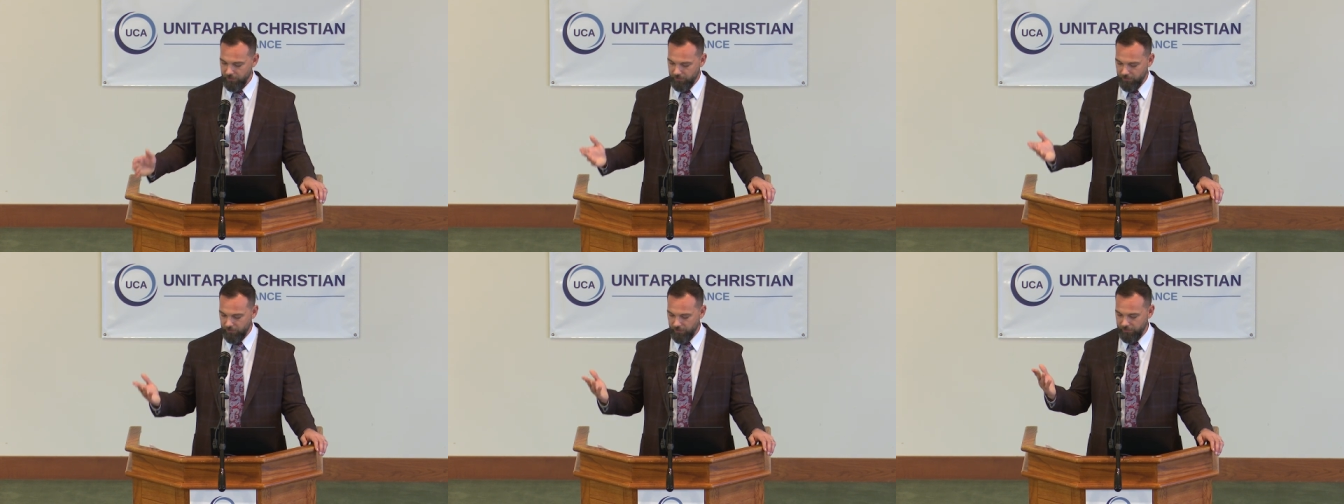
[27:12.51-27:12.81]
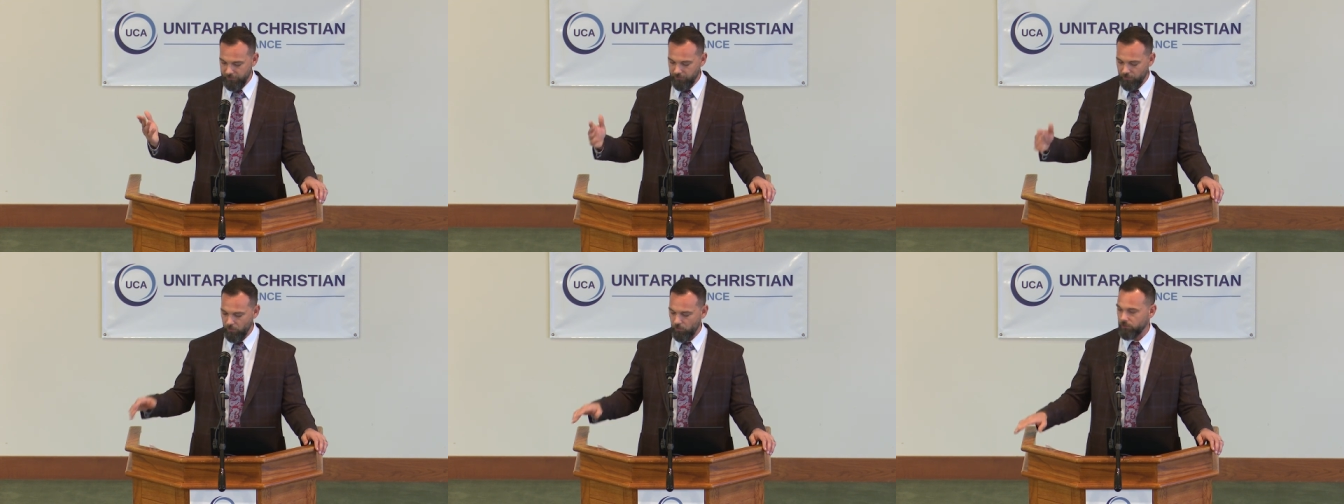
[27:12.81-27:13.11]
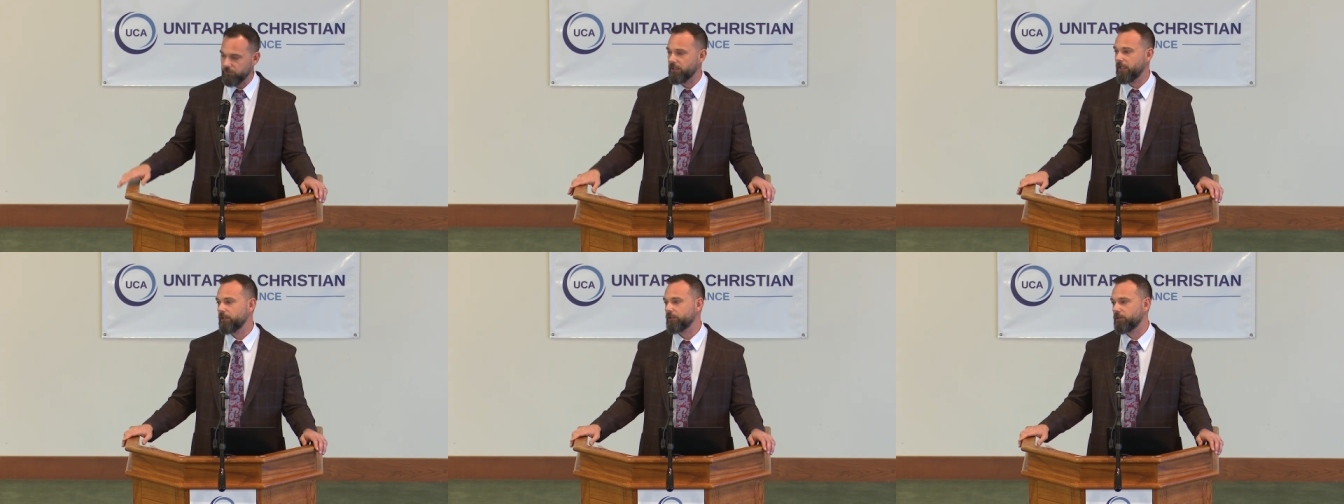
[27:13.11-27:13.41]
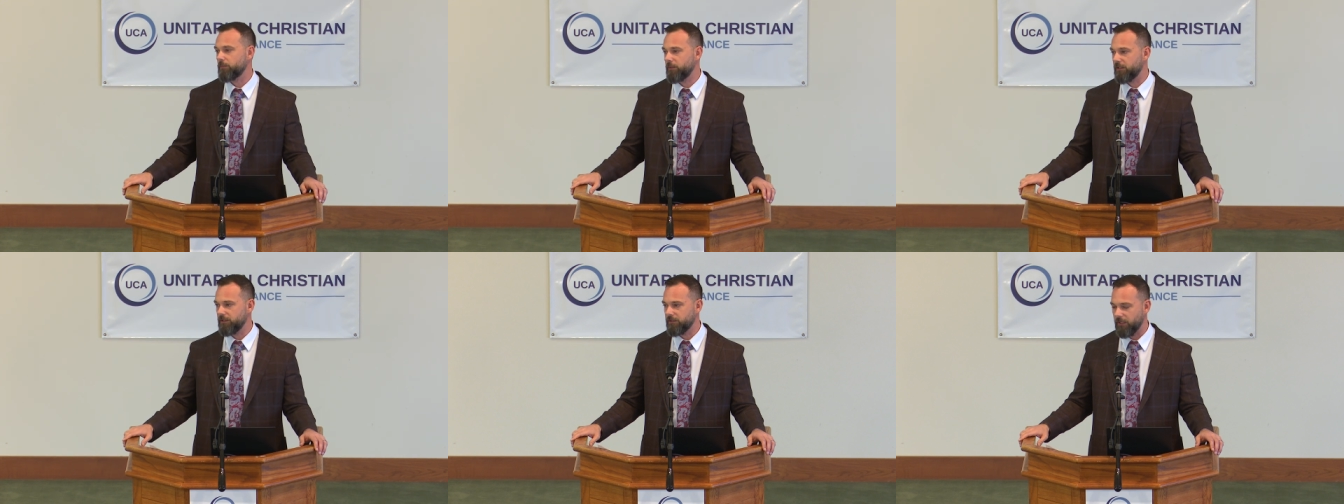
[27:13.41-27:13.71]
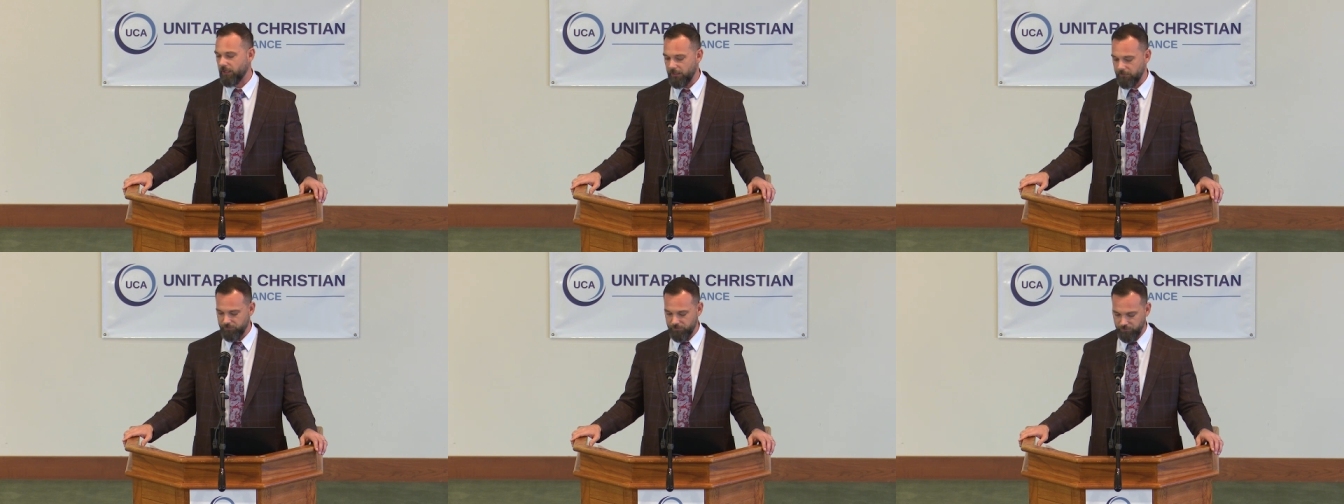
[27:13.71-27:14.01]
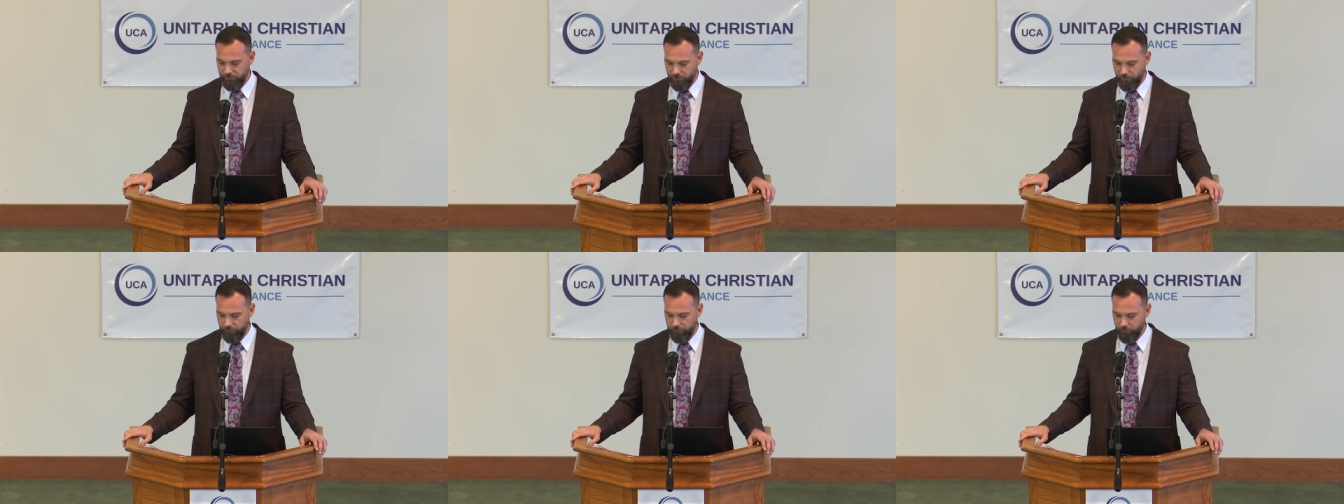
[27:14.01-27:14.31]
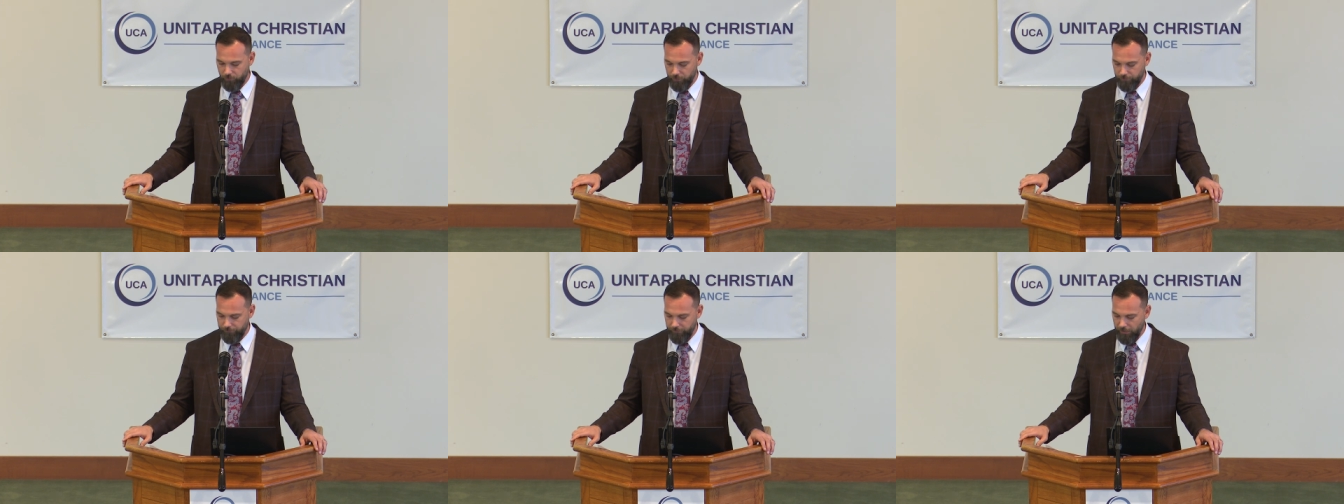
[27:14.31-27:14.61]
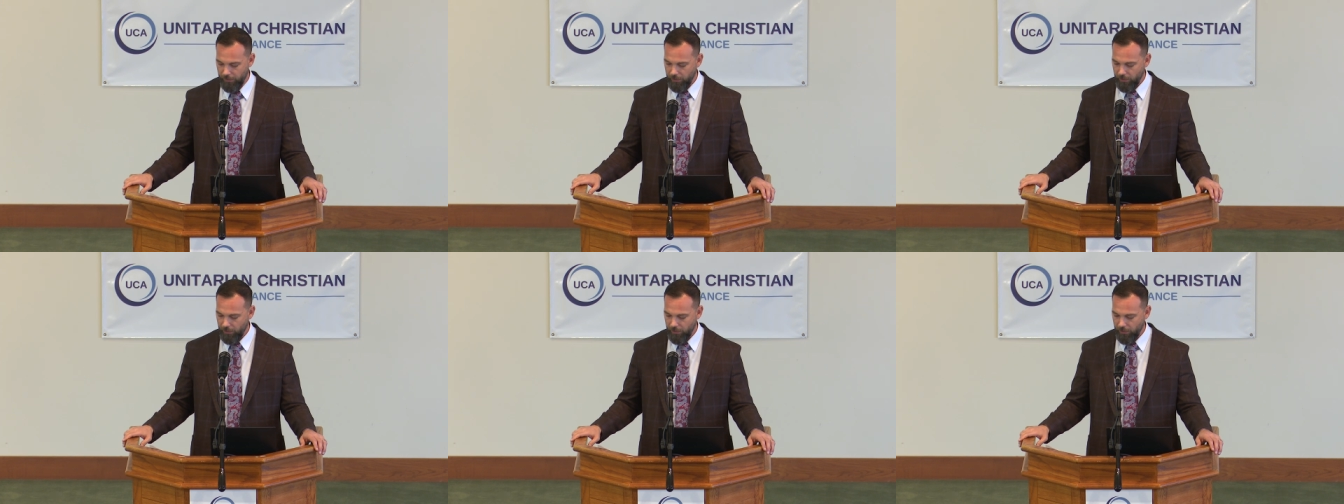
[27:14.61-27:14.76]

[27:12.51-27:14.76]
in like the Old Testament times and so forth.